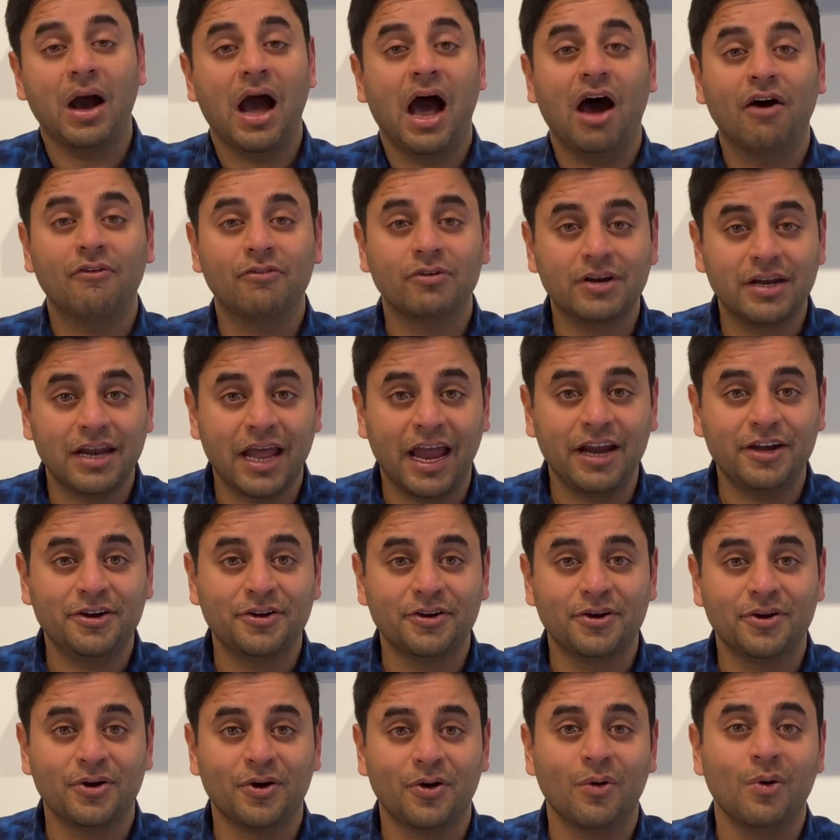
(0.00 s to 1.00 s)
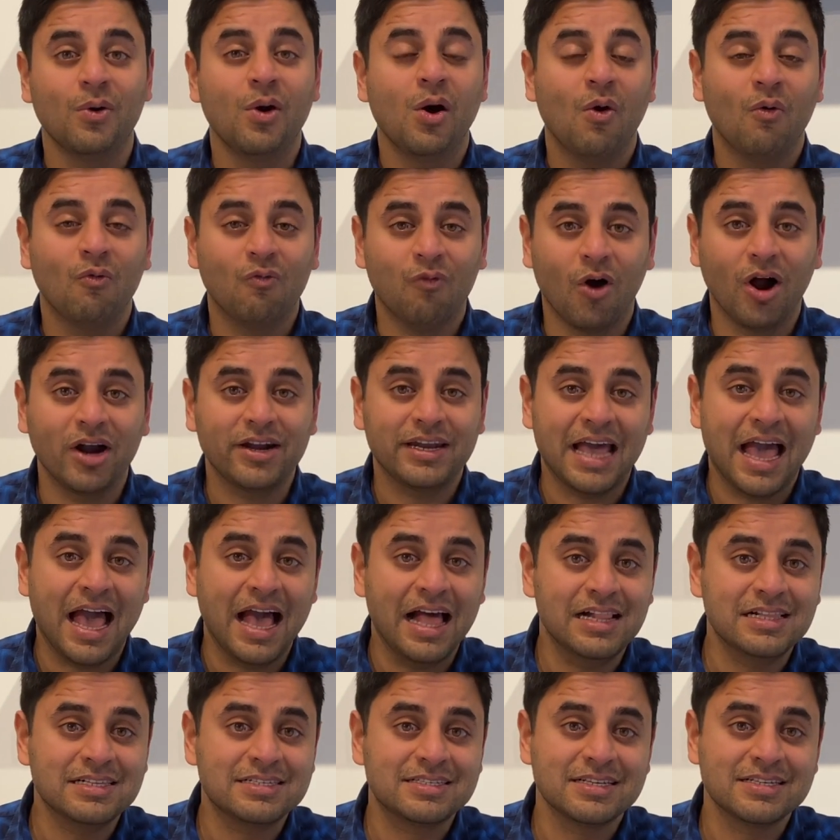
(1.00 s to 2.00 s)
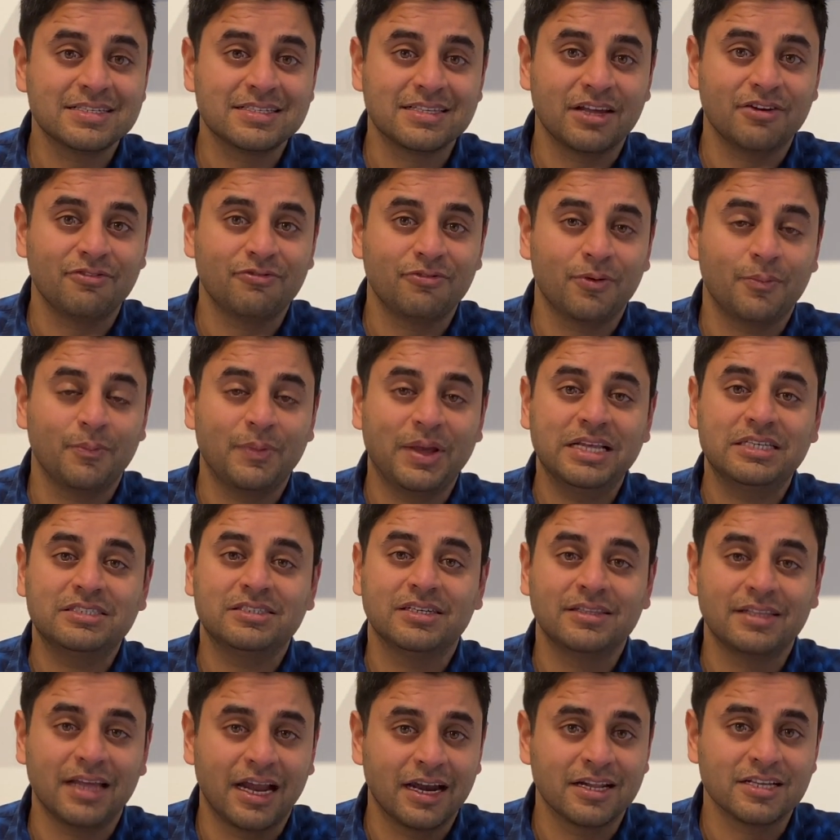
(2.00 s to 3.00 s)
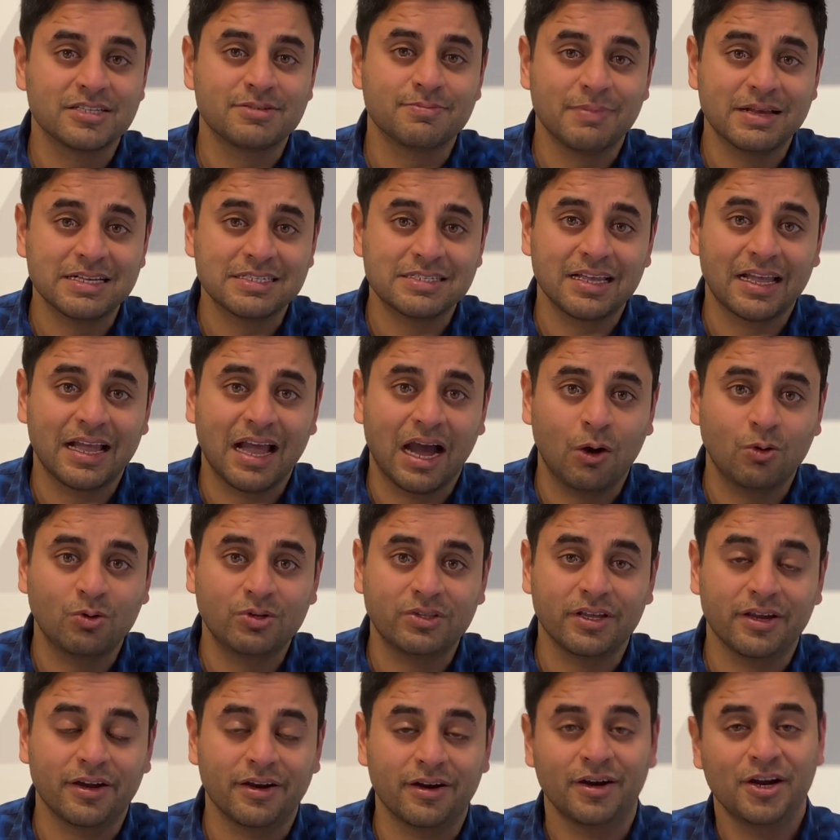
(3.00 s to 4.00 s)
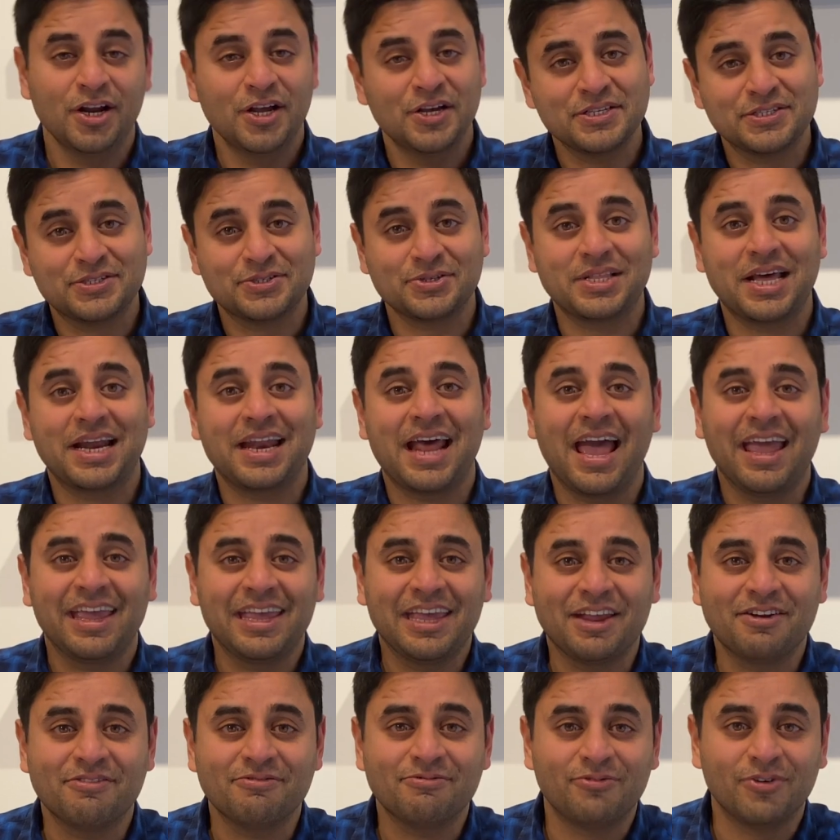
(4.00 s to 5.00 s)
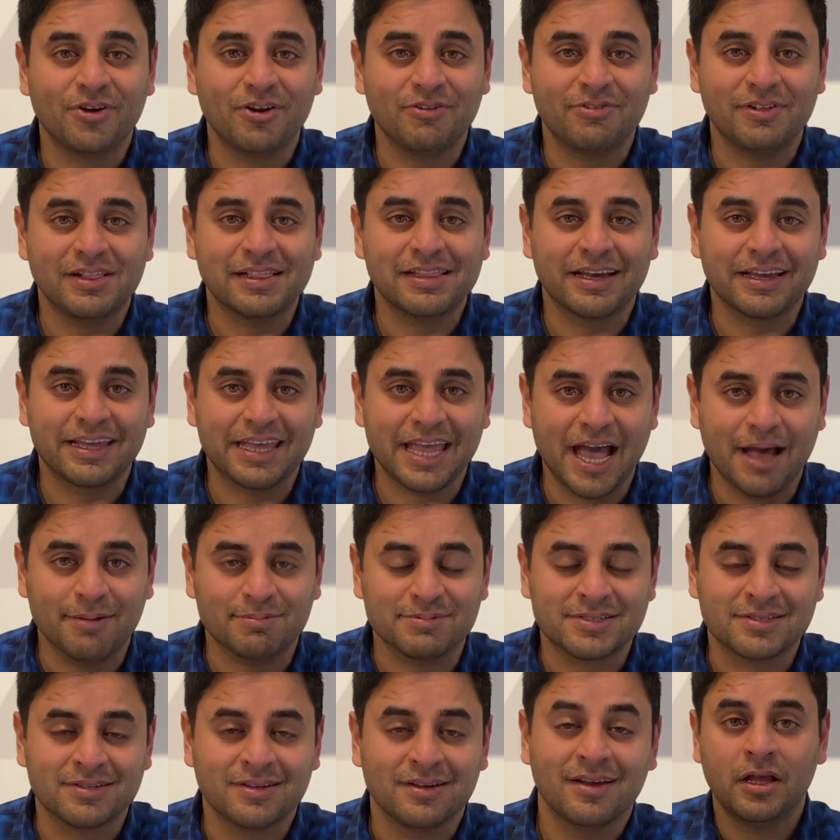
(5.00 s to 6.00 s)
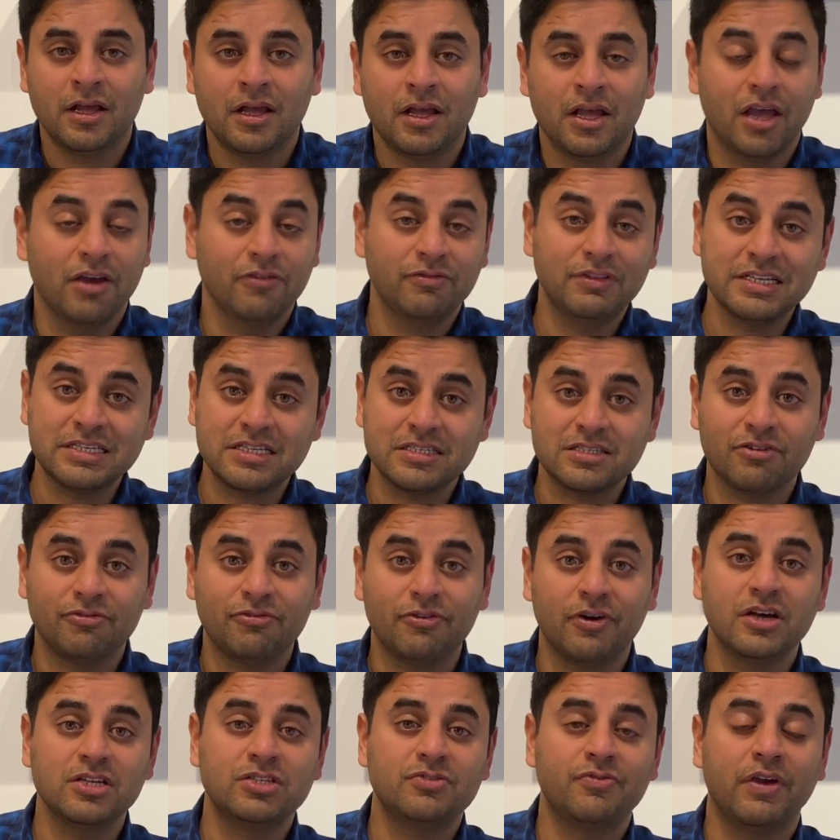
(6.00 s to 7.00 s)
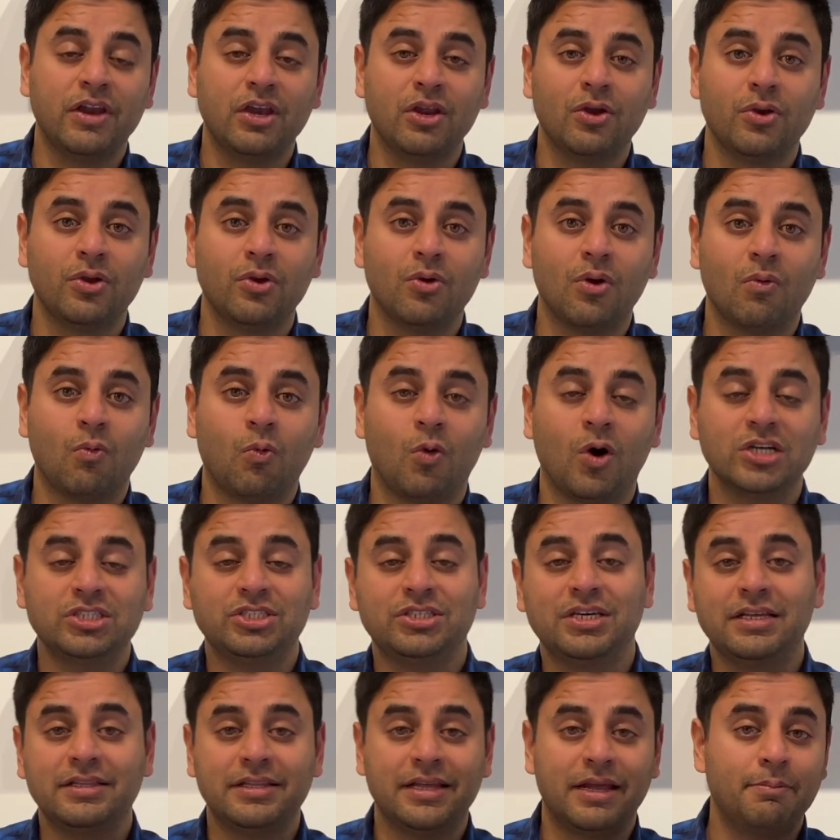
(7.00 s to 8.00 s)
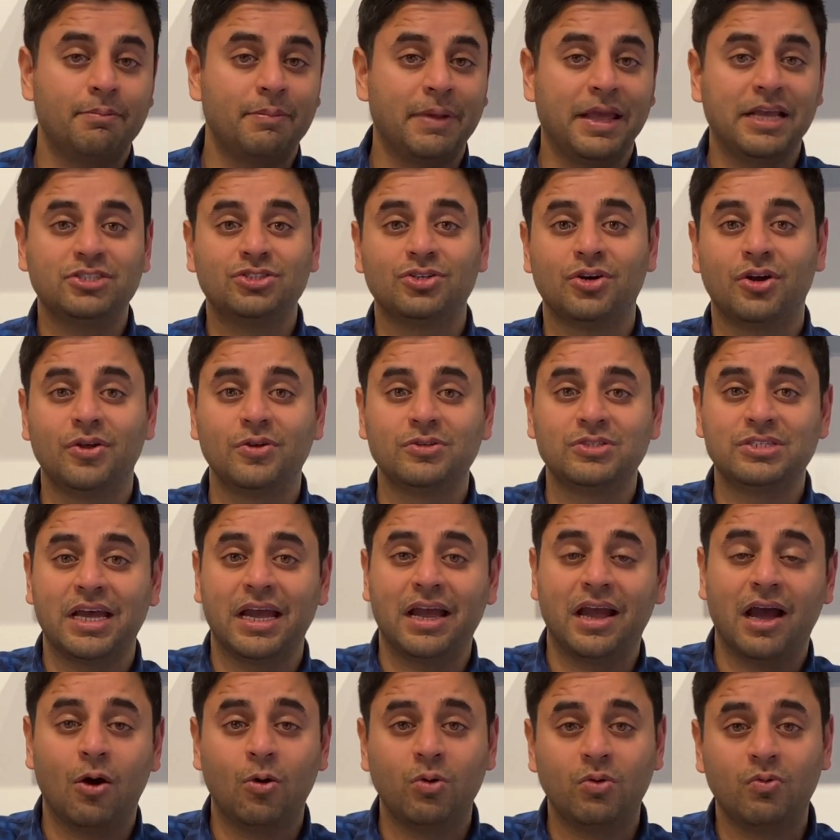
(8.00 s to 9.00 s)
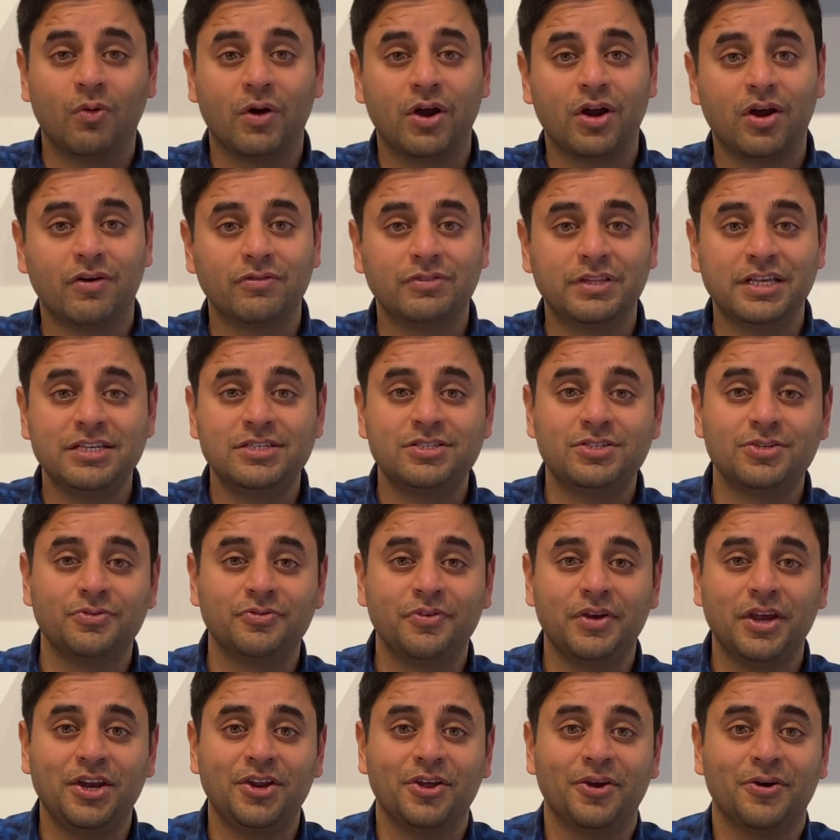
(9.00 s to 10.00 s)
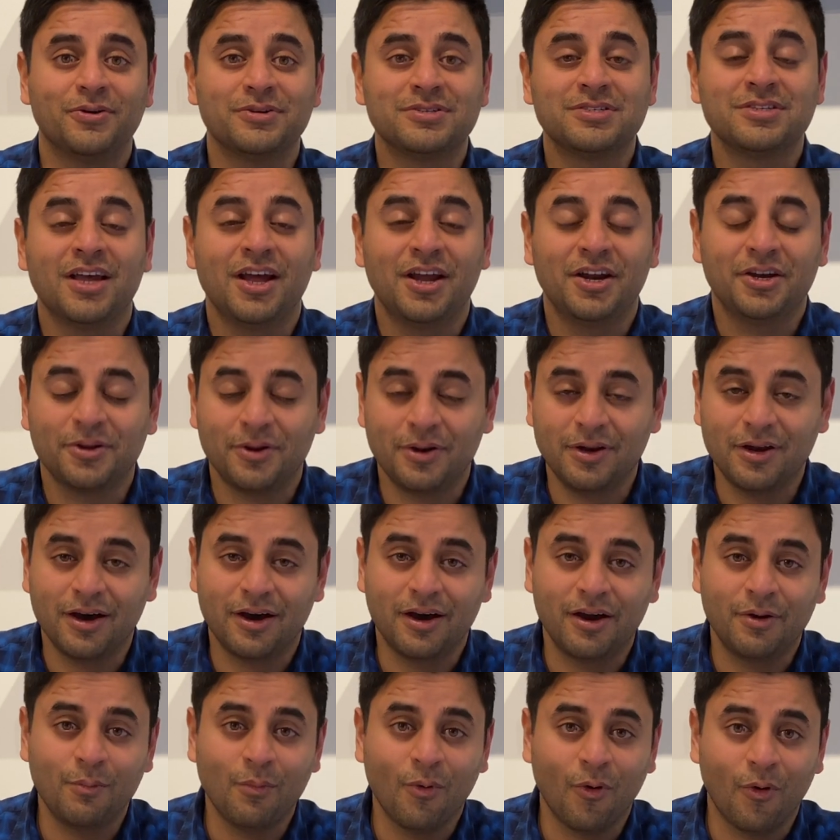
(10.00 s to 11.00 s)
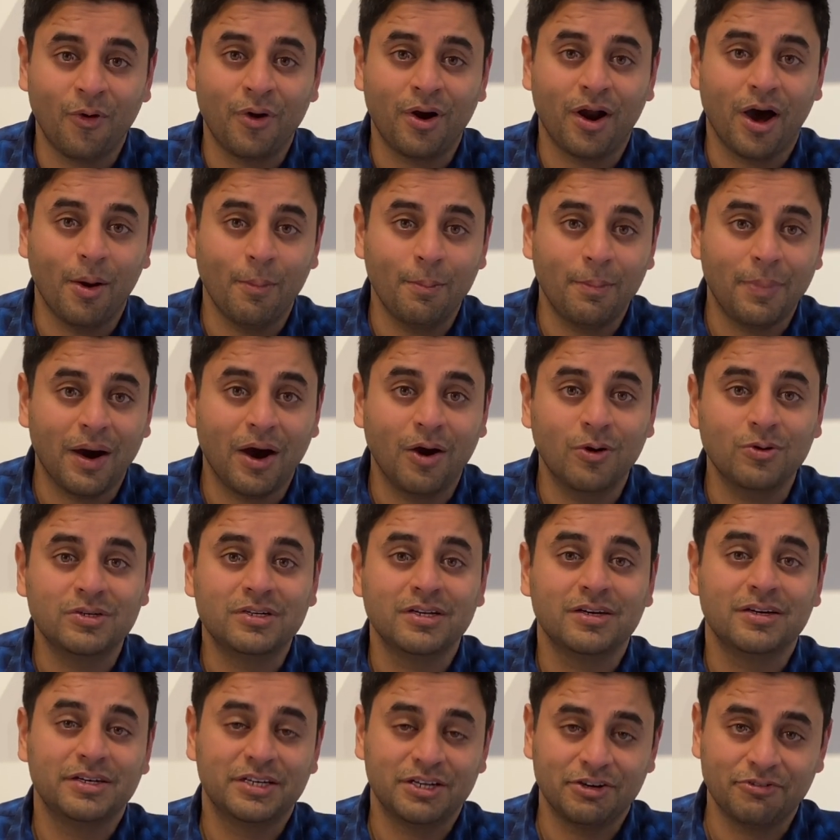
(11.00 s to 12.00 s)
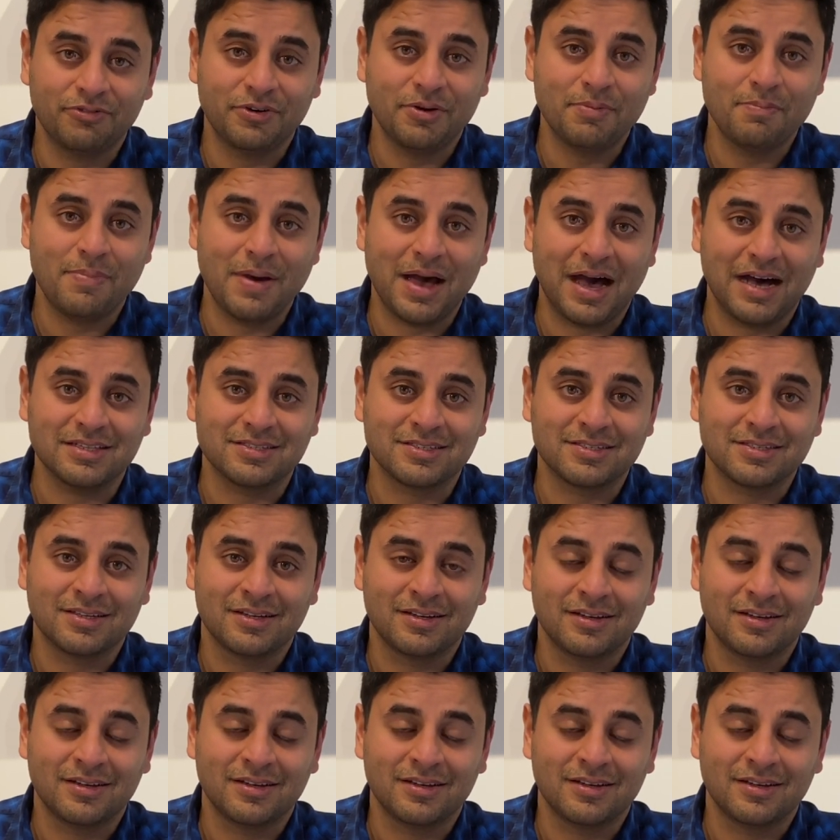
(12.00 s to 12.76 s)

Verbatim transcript: I would like to know what else is the information that is missing out there so that I can fulfill the gaps. If this is the first video you are watching, then make sure you check out one of these two videos to learn more about different paths.